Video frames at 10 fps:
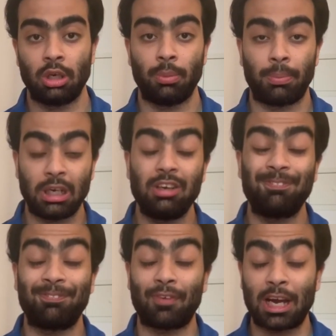But
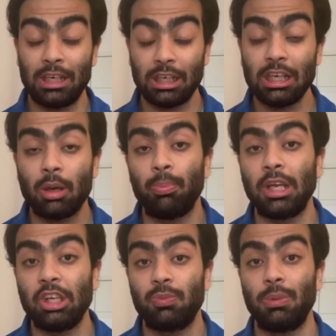finding a
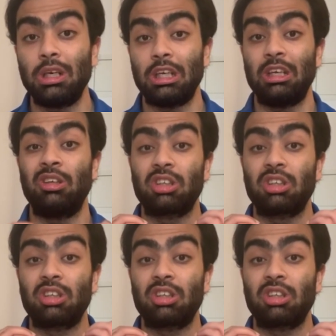placement is